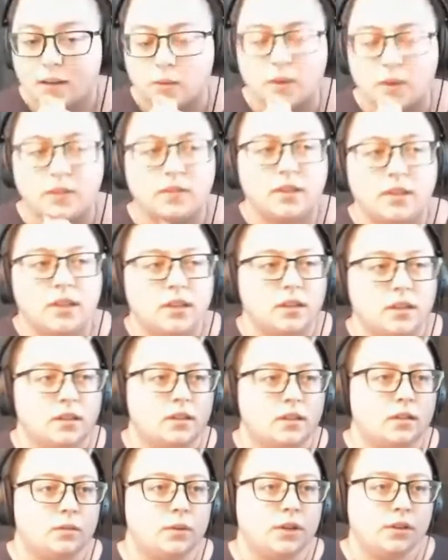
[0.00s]
one of
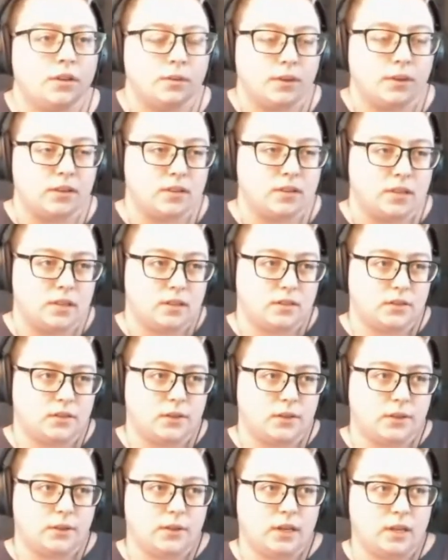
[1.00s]
the one of the recent
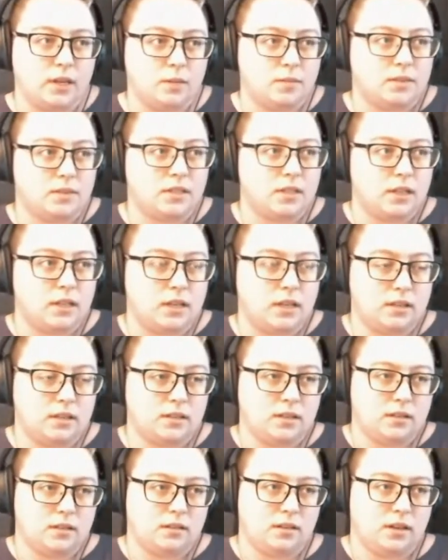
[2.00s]
solo games
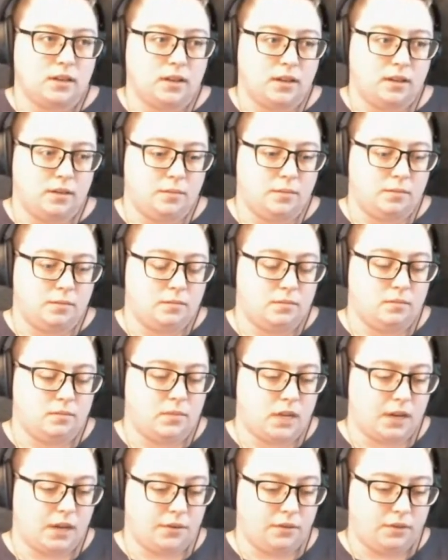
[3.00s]
that um,
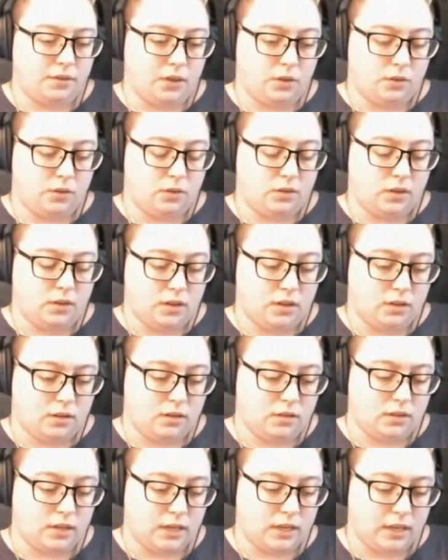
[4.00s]
I reviewed
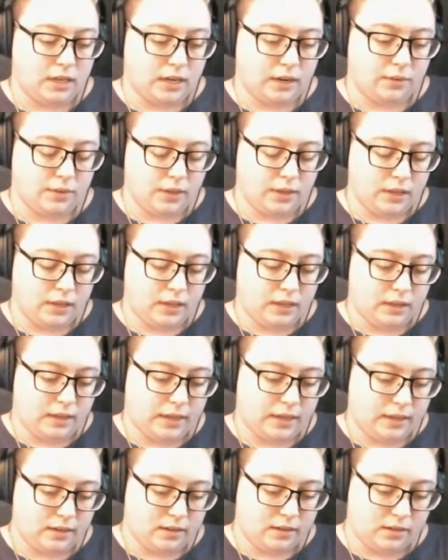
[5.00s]
that I really
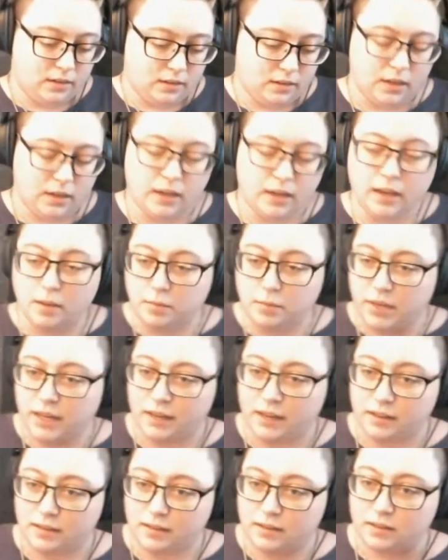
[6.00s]
liked, and I am
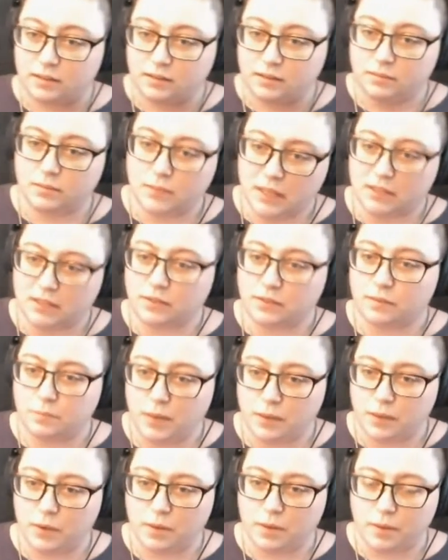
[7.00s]
biased it's
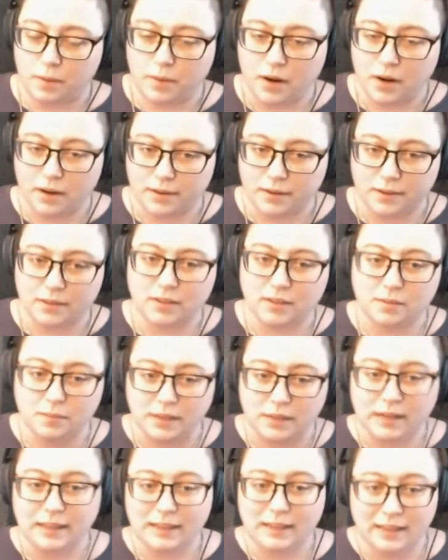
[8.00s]
by one of my partners,
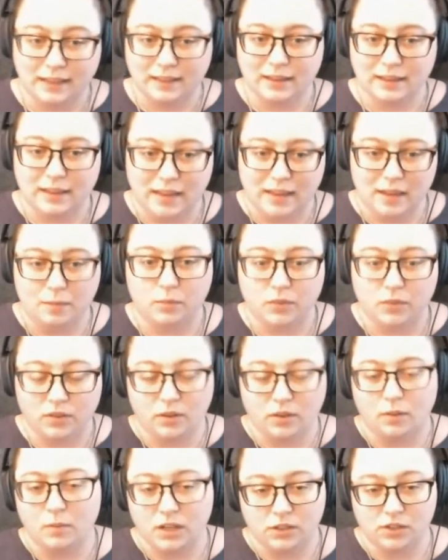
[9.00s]
but I like the game
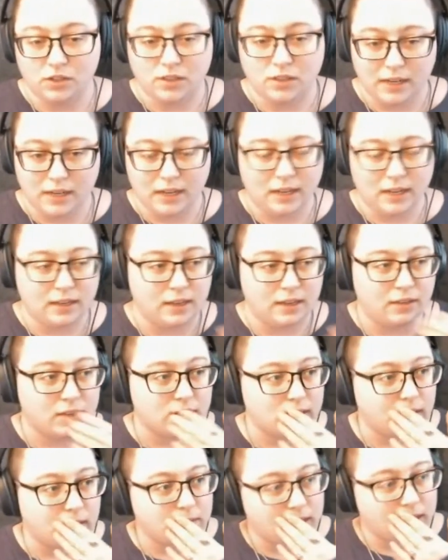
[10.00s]
so much that I can
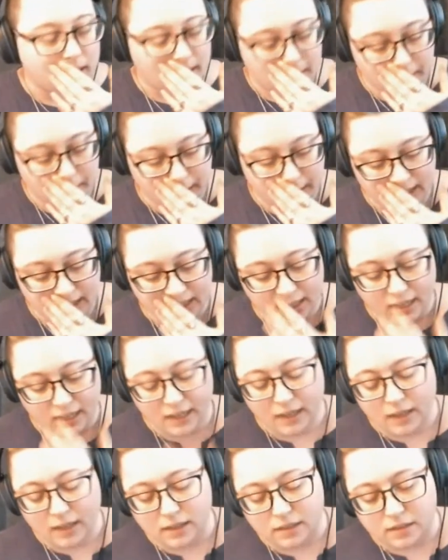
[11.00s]
never stop talking about it.
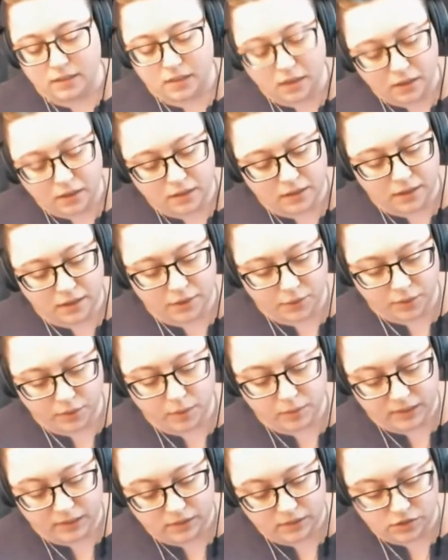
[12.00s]
It's called A
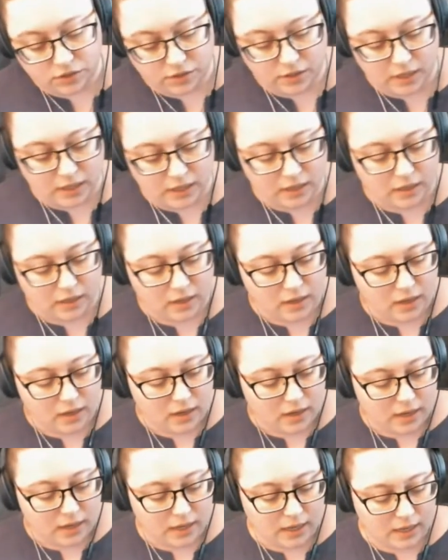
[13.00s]
Grievelin's Journey,
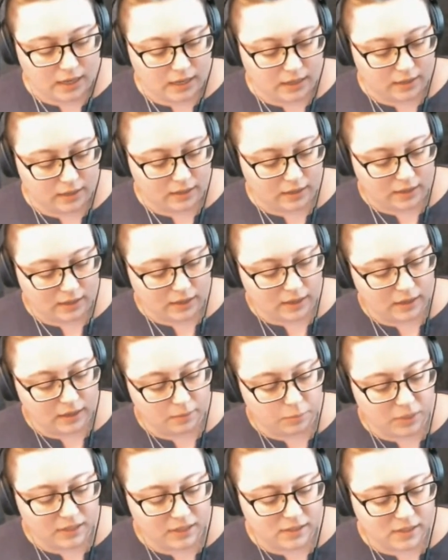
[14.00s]
and
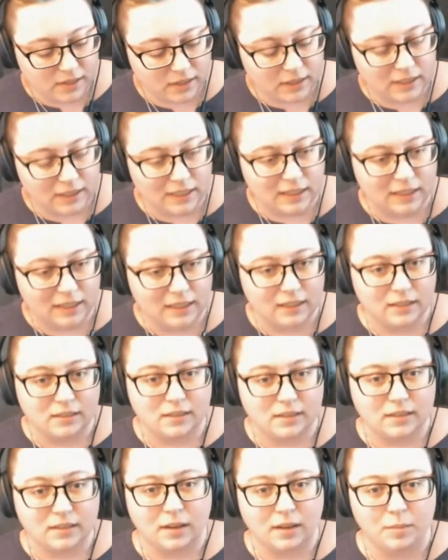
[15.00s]
it basically
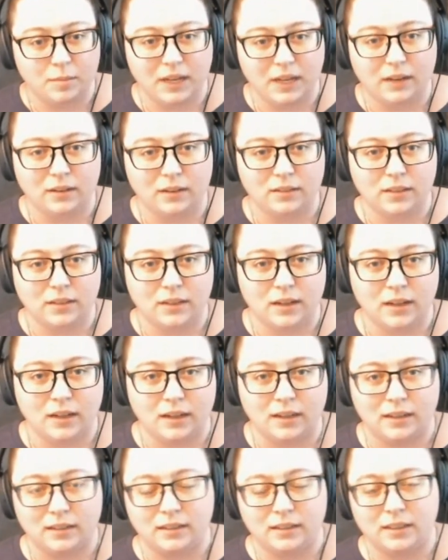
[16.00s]
is about
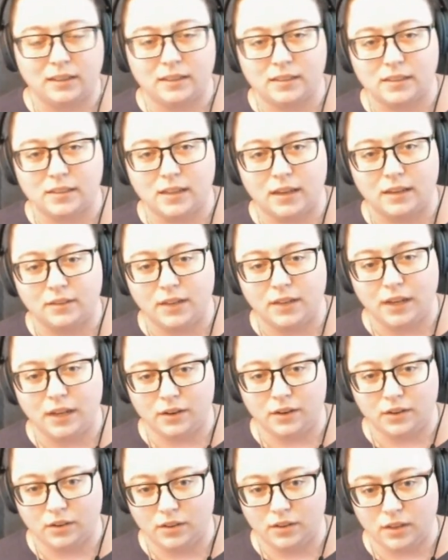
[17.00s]
uh, this kind of
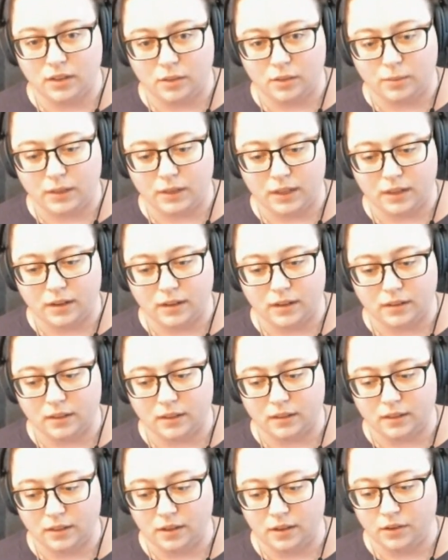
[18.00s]
character that you play
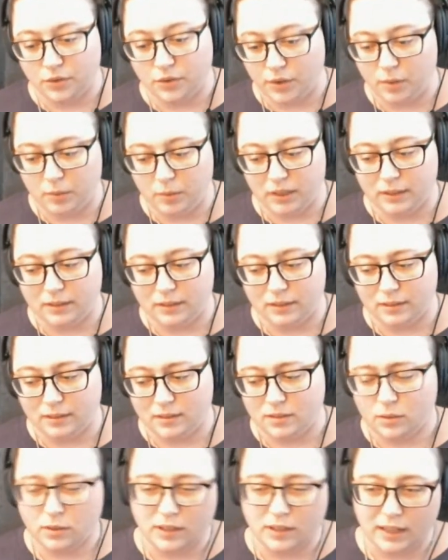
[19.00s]
called a, a
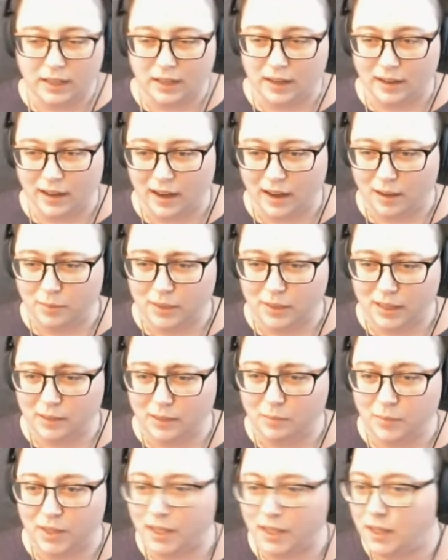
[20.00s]
that's sort of like a
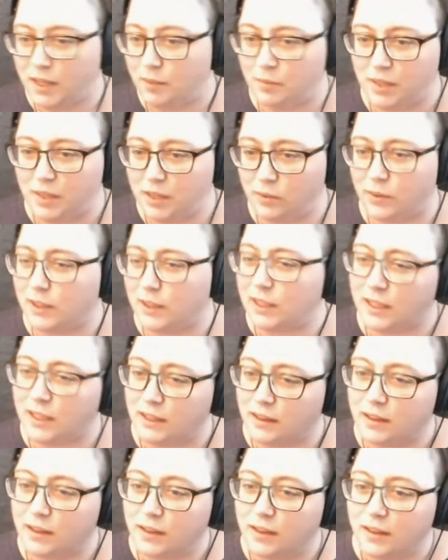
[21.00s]
goblin, but can be
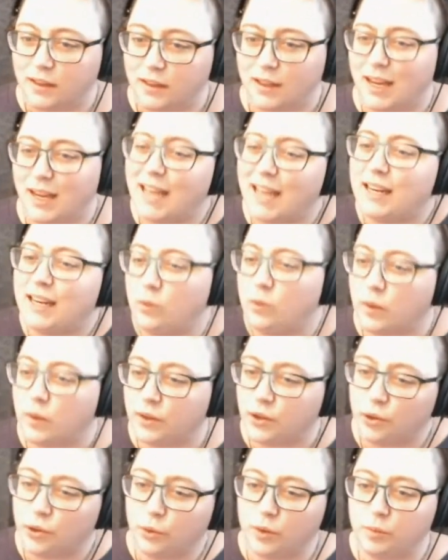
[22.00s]
really
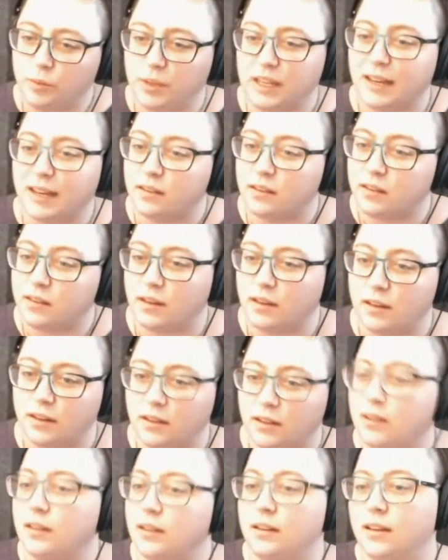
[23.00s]
anyone who would be
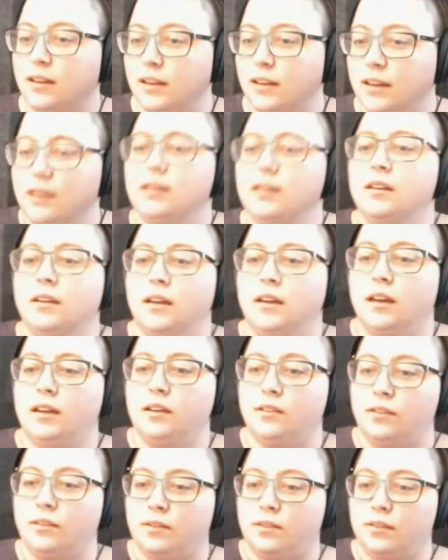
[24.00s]
isolated and
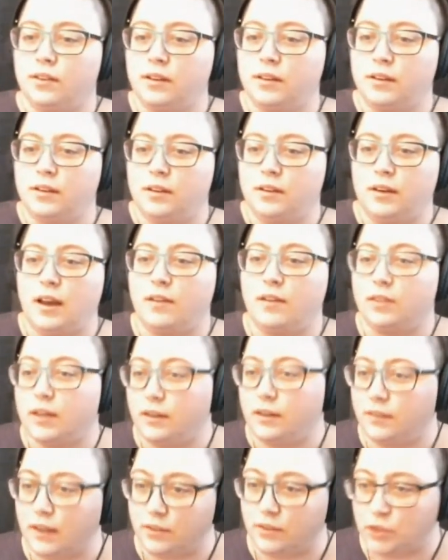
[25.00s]
kind of never
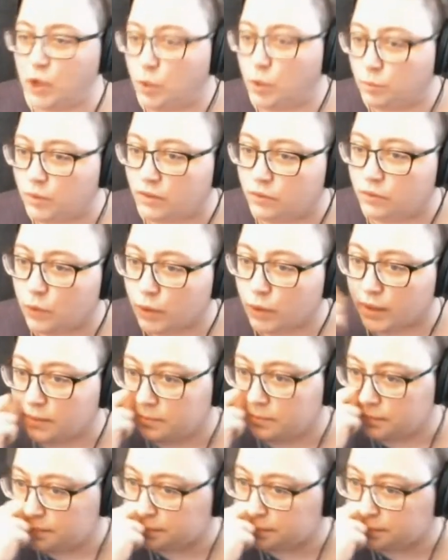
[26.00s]
have left home before.